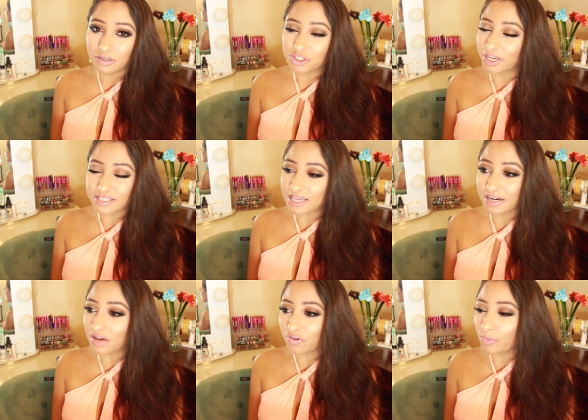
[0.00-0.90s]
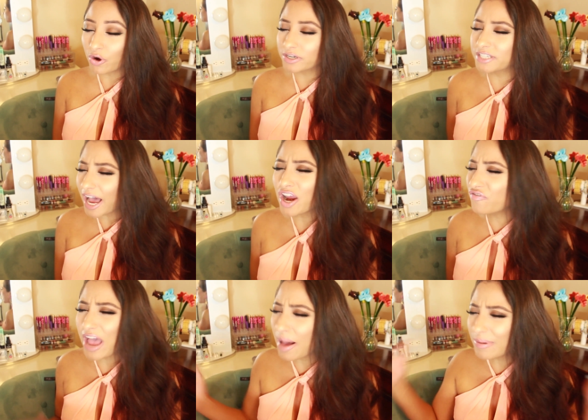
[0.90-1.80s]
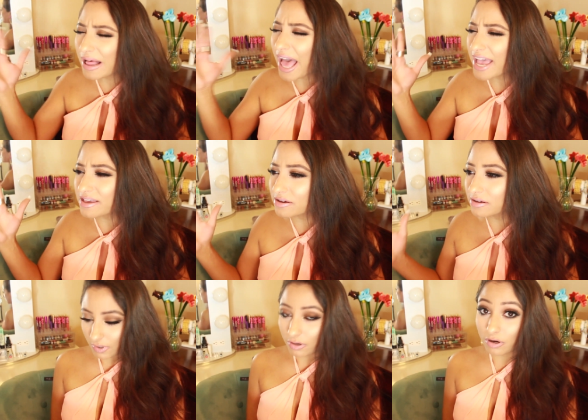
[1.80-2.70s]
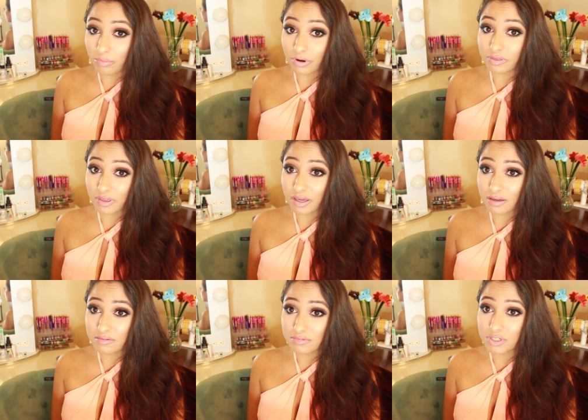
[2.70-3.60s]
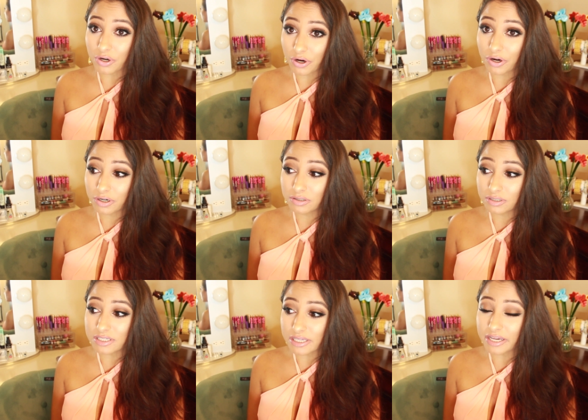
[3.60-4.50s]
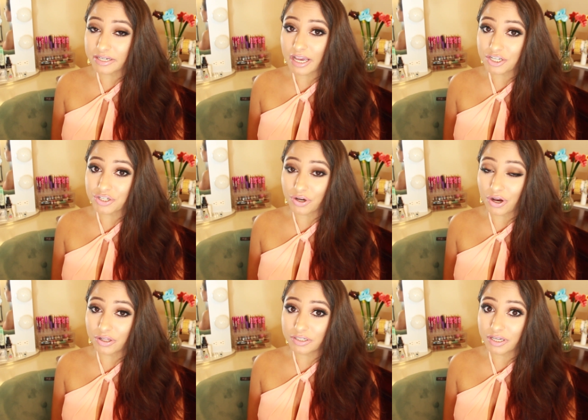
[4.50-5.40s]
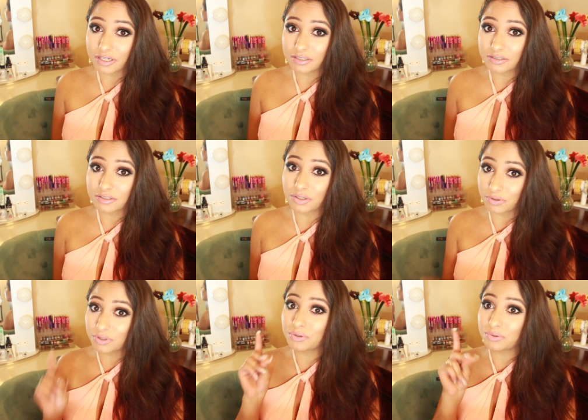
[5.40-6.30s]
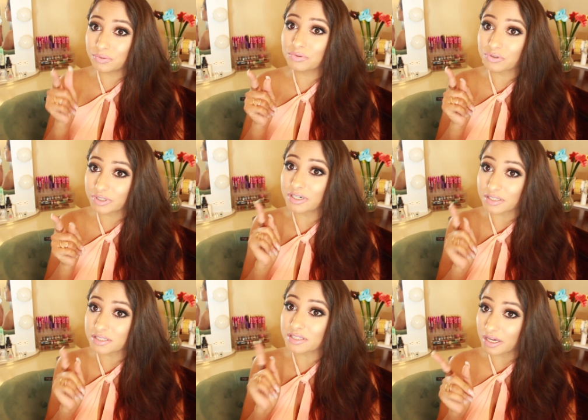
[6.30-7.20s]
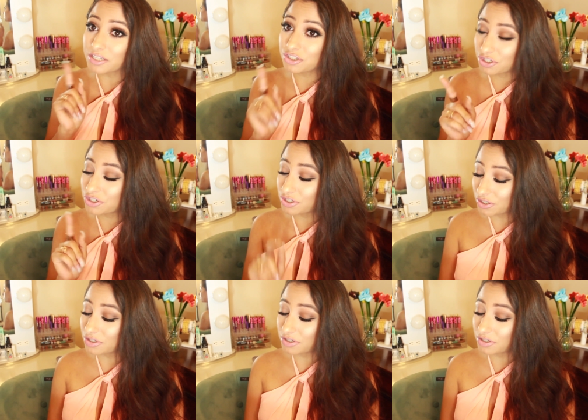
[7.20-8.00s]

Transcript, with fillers: She gets that enough from her entire family! Her birthday, to her, is like a national holiday, so you treat it as such.